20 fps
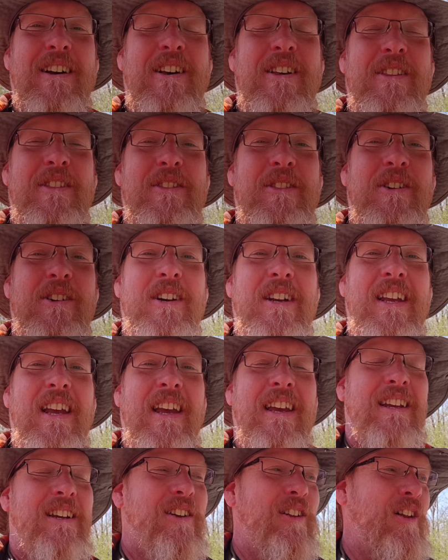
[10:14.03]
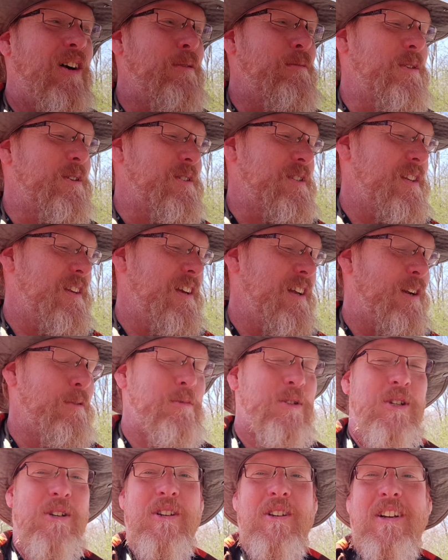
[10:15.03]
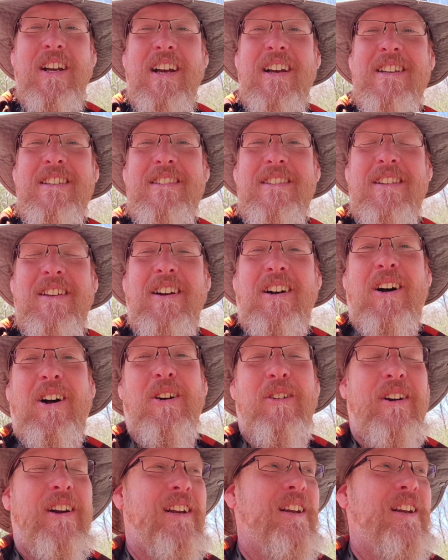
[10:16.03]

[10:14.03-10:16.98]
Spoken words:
38 kilometers, and I'm sure you guys already